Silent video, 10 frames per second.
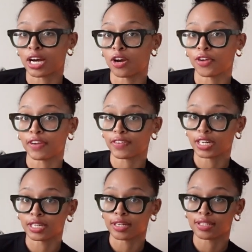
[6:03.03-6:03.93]
out great for
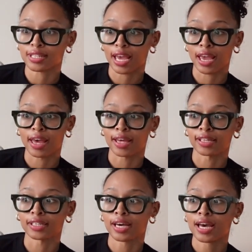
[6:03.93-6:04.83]
us,
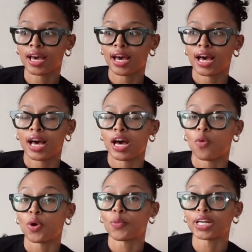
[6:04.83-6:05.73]
and
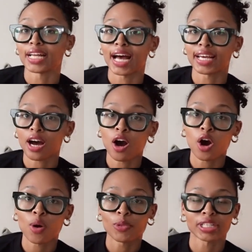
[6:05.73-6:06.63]
when we're not at
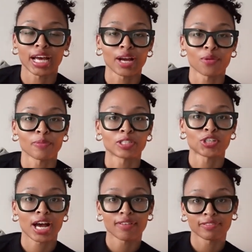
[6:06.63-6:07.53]
home or like when we're
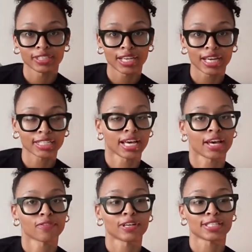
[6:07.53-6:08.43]
traveling,
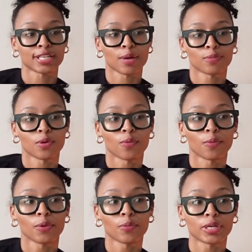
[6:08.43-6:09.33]
like for example, when
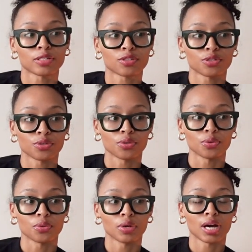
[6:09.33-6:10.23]
we went
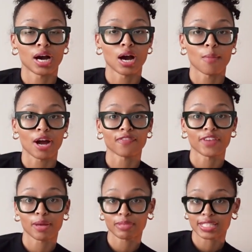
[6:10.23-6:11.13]
to our
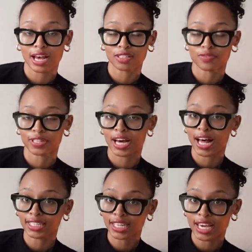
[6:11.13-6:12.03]
family's house for the
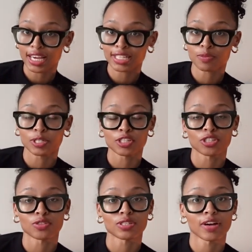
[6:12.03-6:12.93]
holidays, we could
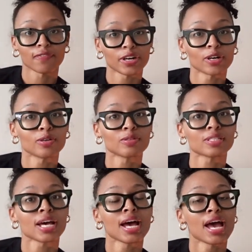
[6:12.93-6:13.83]
just use our
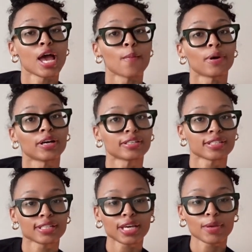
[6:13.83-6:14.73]
phones and put her to
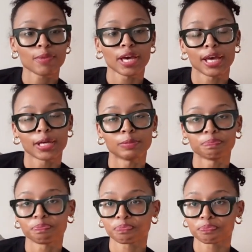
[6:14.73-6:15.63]
sleep,
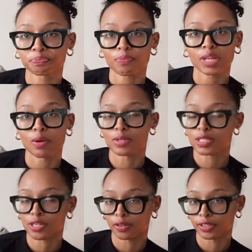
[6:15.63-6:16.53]
and it was
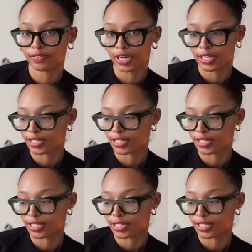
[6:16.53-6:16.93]
totally fine.